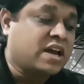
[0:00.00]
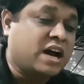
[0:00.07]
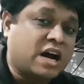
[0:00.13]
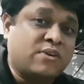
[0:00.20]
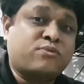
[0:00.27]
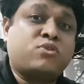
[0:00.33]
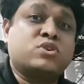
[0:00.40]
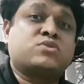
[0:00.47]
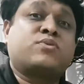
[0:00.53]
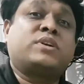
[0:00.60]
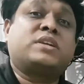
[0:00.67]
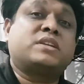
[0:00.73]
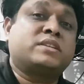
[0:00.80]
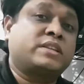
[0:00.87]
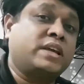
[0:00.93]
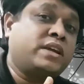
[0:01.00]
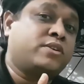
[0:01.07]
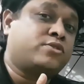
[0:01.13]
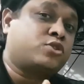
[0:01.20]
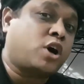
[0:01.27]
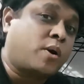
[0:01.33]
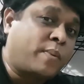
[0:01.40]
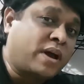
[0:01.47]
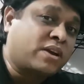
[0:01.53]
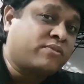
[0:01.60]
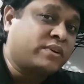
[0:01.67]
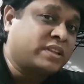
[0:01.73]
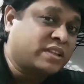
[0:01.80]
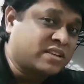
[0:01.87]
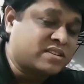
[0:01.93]
Of course, what the drawback
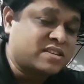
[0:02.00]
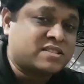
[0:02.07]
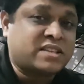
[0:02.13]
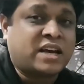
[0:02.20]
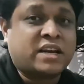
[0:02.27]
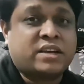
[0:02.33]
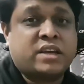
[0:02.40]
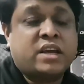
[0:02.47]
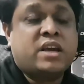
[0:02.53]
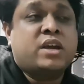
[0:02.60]
with this is that